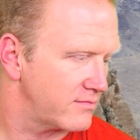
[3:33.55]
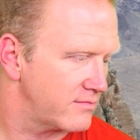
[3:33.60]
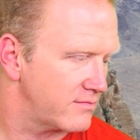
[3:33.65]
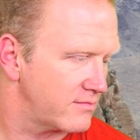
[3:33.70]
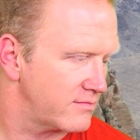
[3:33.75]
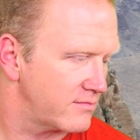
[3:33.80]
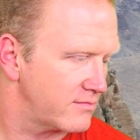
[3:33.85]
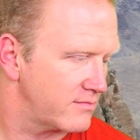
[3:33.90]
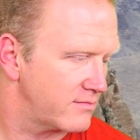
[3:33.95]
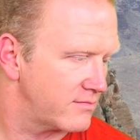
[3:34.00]

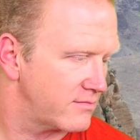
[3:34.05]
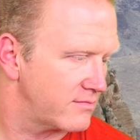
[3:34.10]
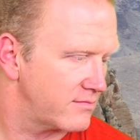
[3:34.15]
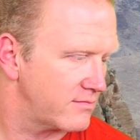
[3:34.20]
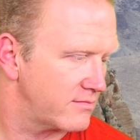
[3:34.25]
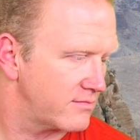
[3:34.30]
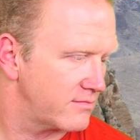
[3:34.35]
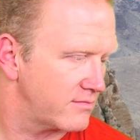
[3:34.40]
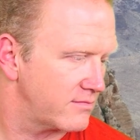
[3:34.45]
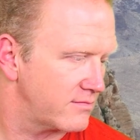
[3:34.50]

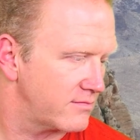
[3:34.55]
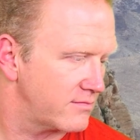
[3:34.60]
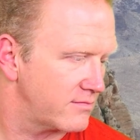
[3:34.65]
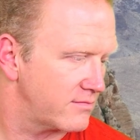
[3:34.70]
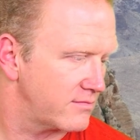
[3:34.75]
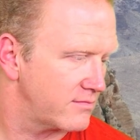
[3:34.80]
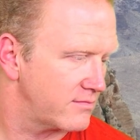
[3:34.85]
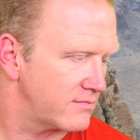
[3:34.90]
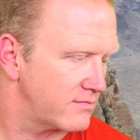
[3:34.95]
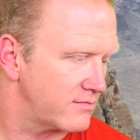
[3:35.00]

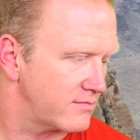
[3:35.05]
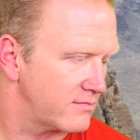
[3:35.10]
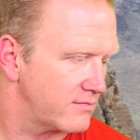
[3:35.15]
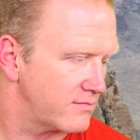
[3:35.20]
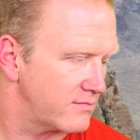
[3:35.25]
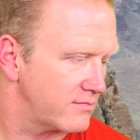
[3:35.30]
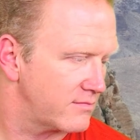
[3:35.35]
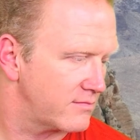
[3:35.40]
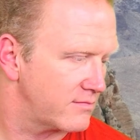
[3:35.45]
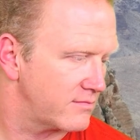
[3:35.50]

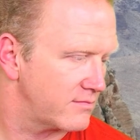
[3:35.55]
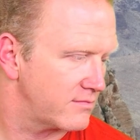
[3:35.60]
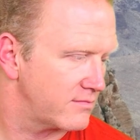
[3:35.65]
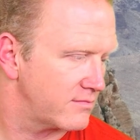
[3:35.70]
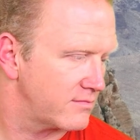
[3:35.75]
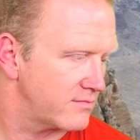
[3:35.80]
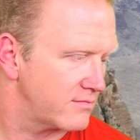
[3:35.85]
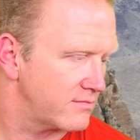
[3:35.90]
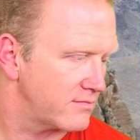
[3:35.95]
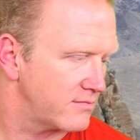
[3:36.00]

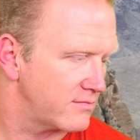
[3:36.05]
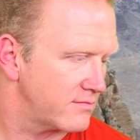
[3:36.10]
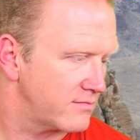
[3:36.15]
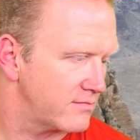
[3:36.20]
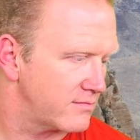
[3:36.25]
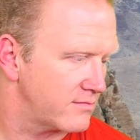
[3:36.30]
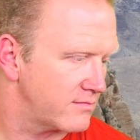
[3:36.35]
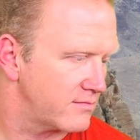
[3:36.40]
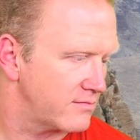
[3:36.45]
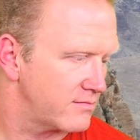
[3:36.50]

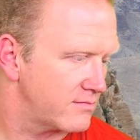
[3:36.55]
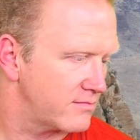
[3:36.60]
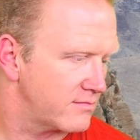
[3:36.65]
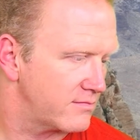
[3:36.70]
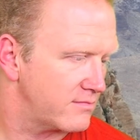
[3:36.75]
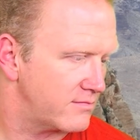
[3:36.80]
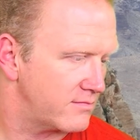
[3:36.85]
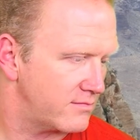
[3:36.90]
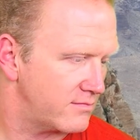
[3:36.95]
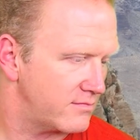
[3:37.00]

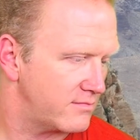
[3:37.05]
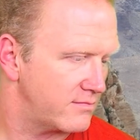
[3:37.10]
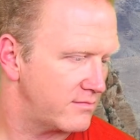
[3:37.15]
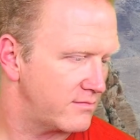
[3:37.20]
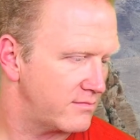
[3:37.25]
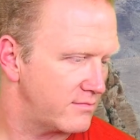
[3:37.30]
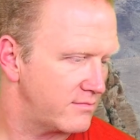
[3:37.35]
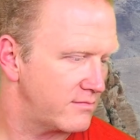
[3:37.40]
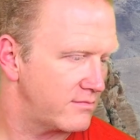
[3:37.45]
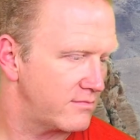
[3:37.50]

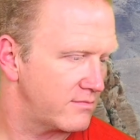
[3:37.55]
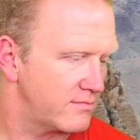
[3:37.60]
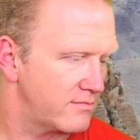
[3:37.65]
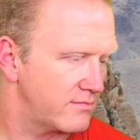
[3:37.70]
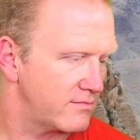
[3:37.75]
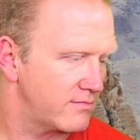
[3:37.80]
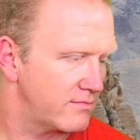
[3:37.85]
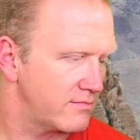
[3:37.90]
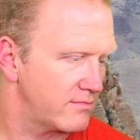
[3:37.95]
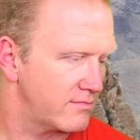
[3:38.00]

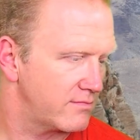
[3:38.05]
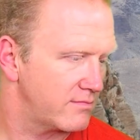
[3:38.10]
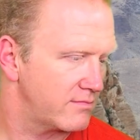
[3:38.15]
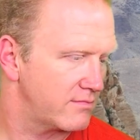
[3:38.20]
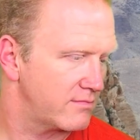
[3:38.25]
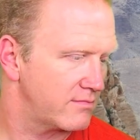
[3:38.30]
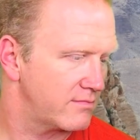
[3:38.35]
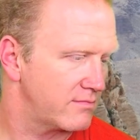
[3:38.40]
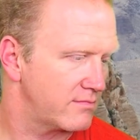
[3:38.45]
This person isn't speaking.